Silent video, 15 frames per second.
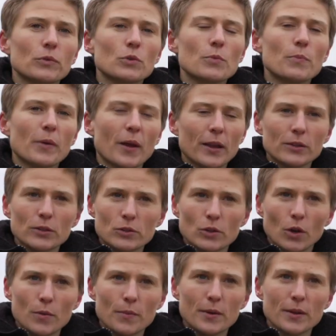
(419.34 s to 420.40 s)
to plant the
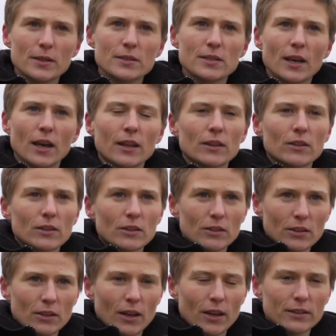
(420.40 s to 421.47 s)
soybeans
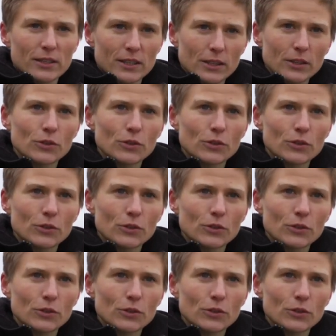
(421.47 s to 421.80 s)
and kill